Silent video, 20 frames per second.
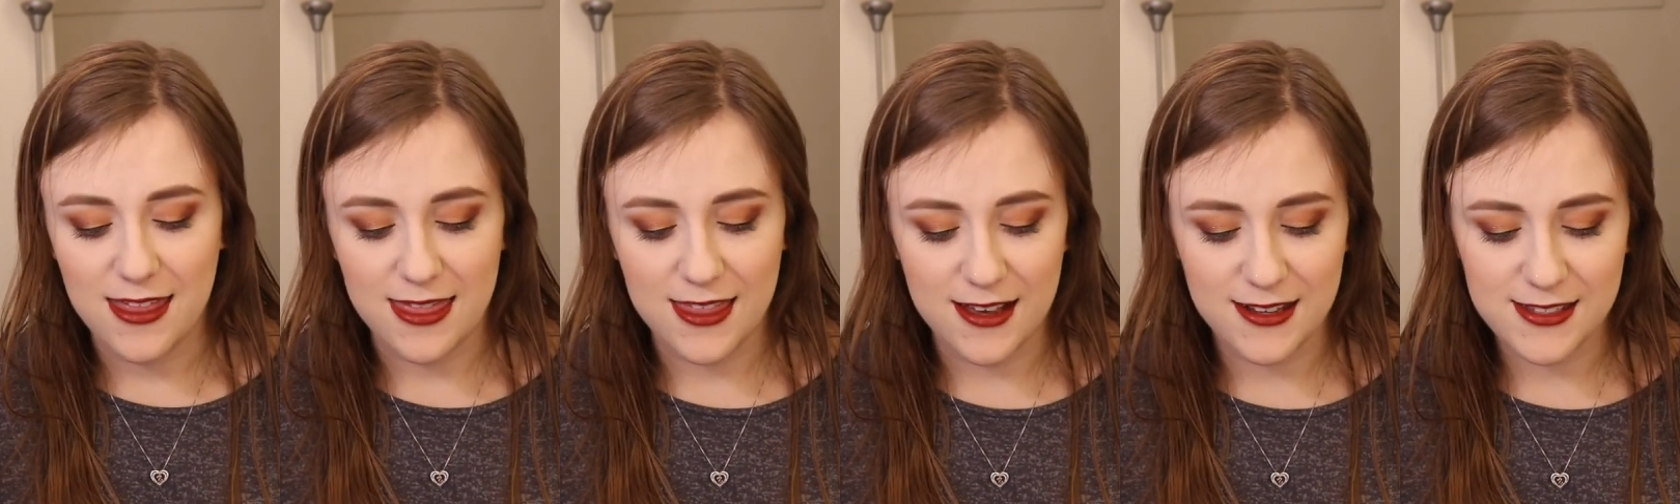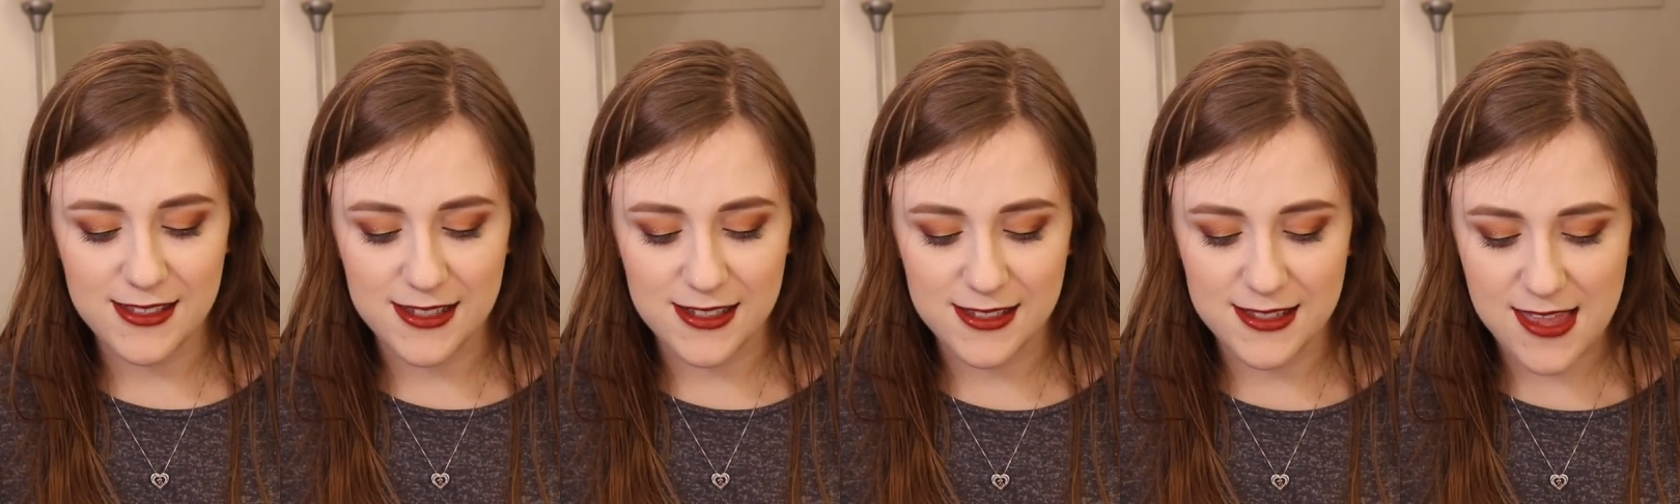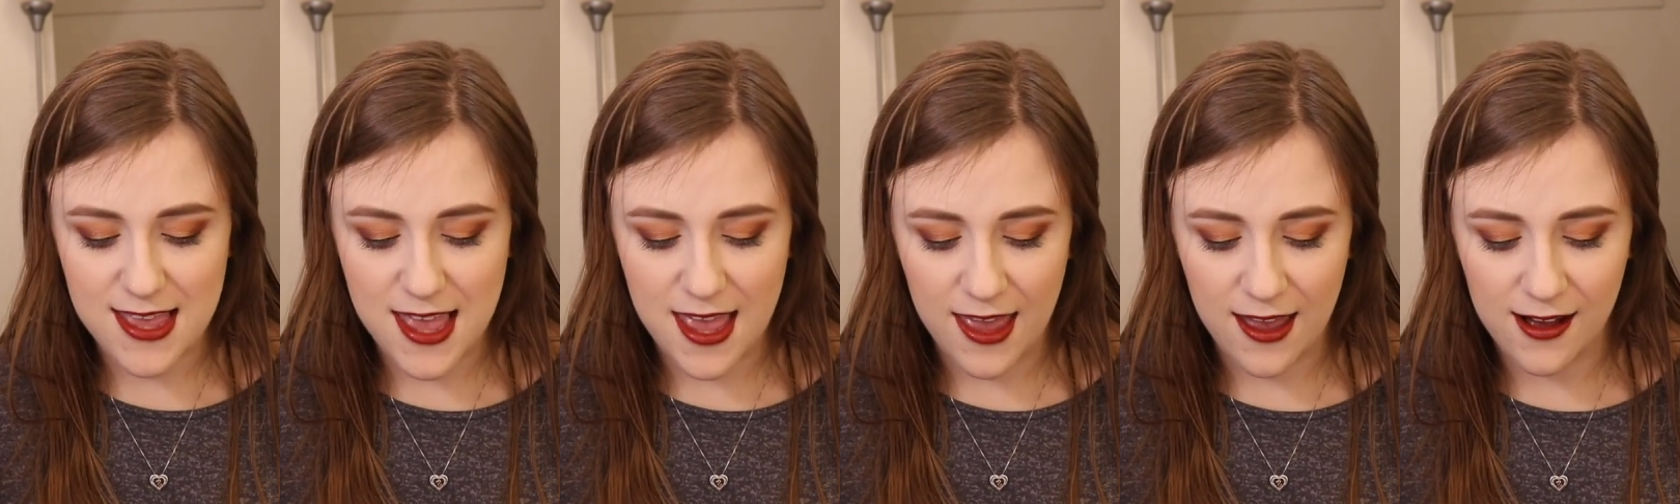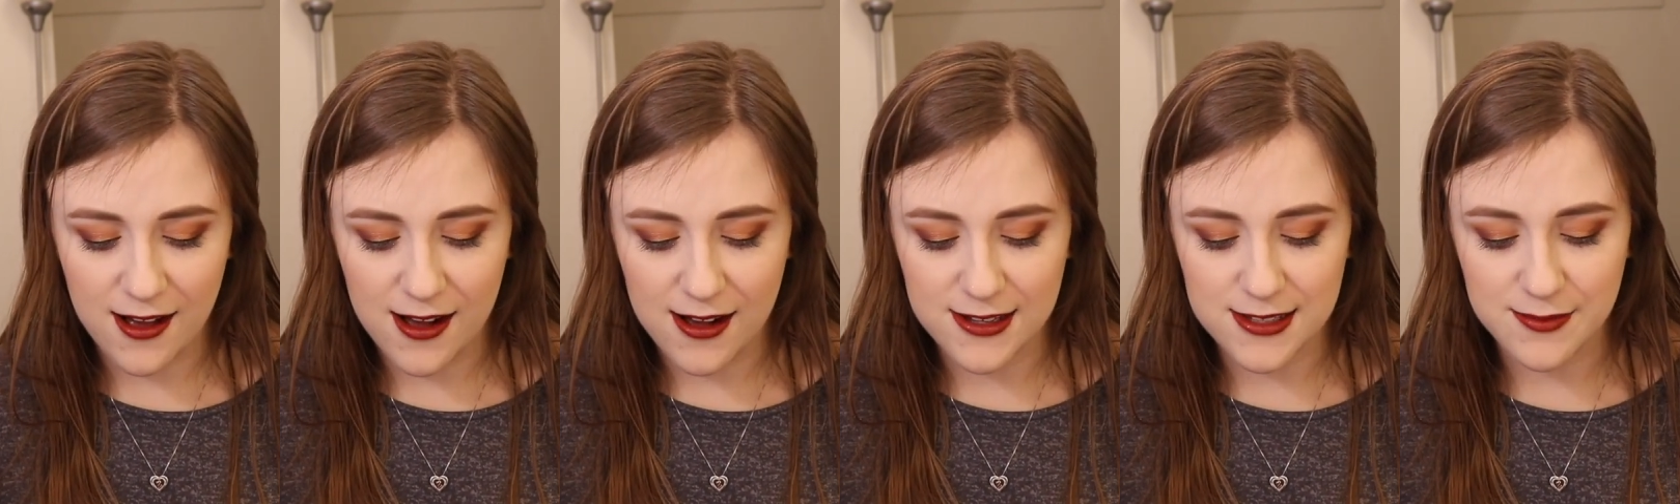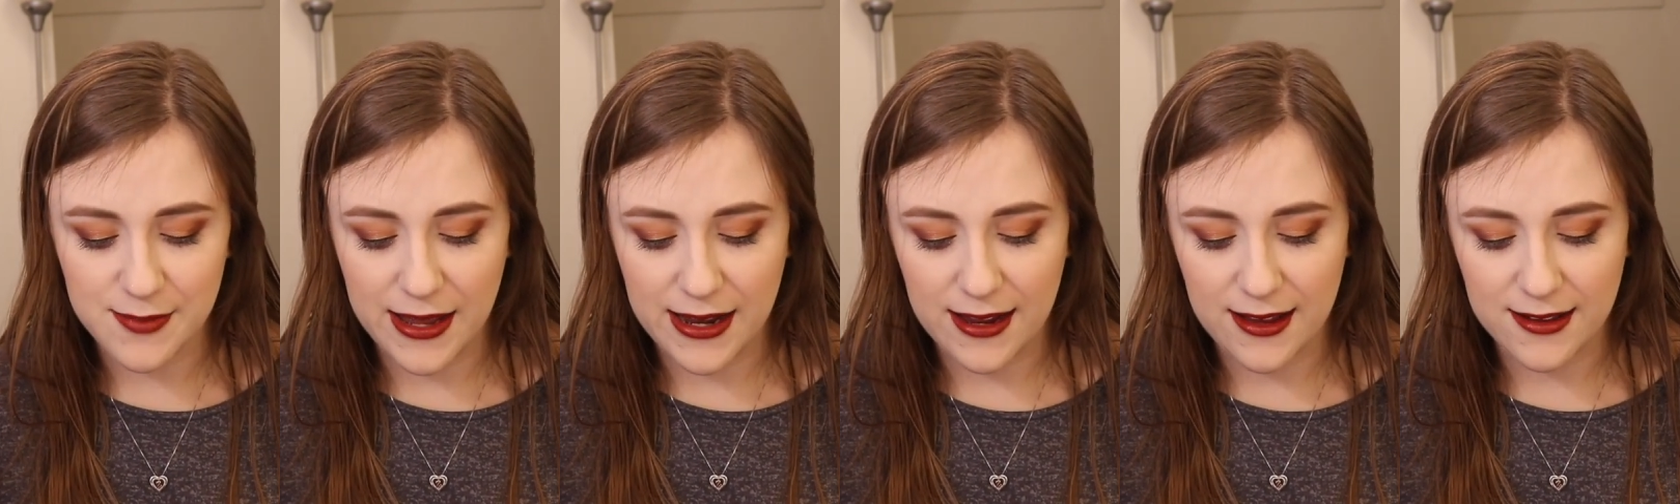This is the IT
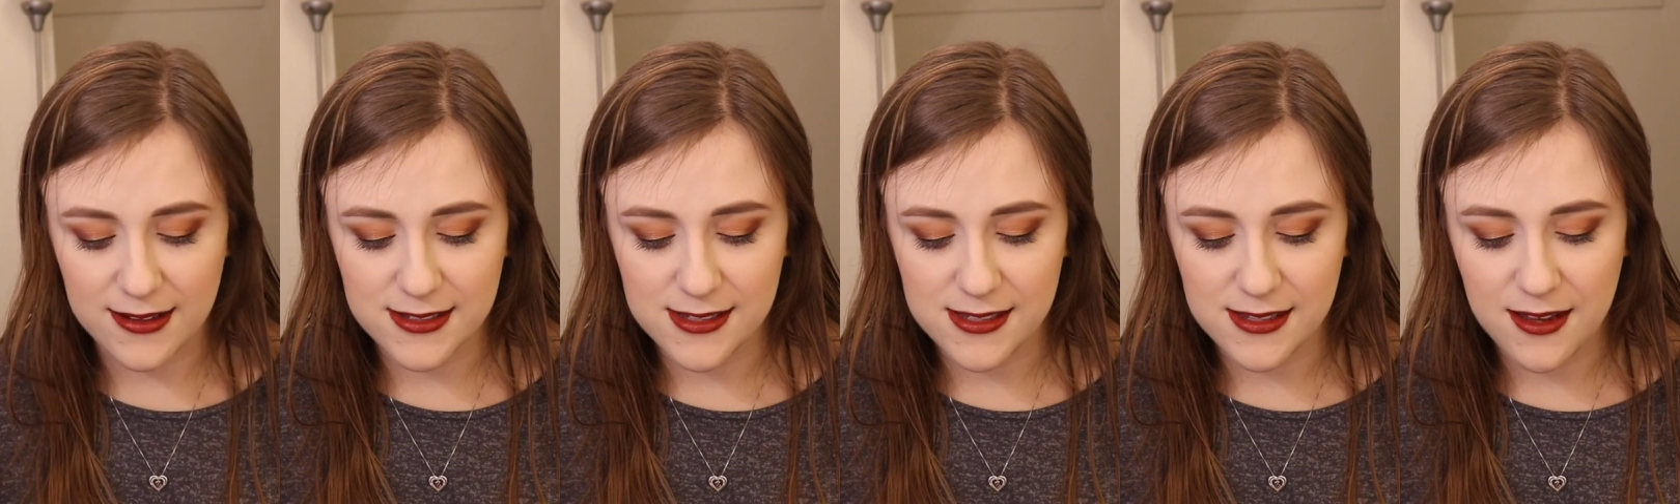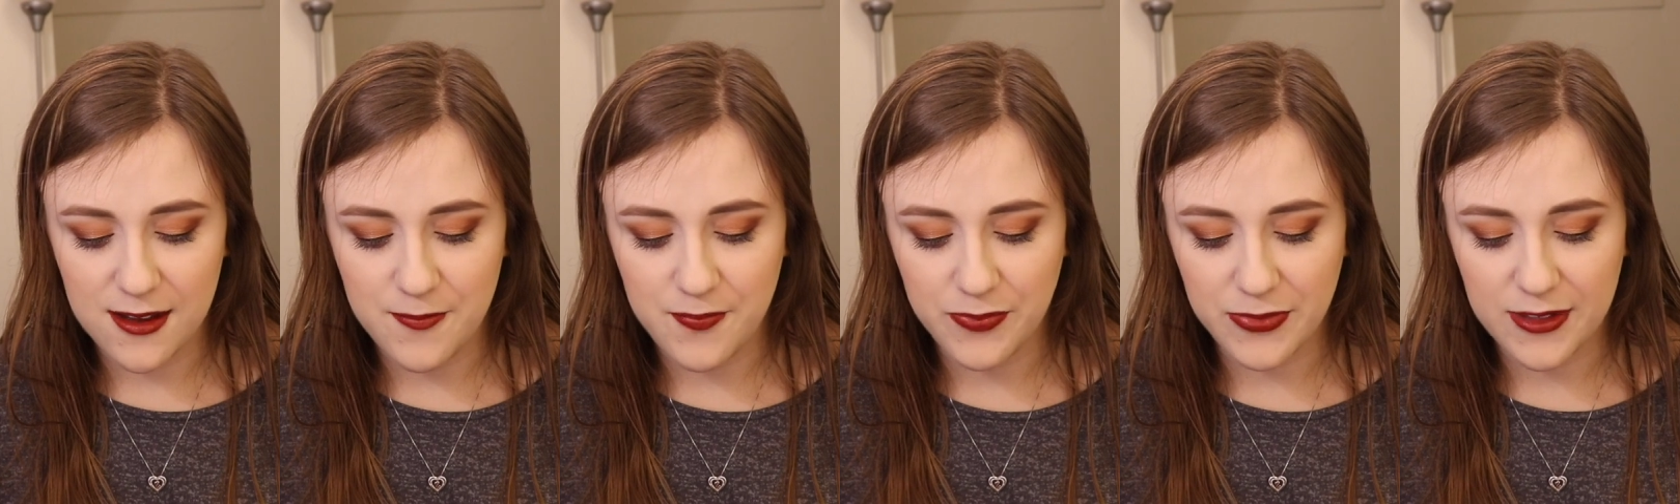Cosmetics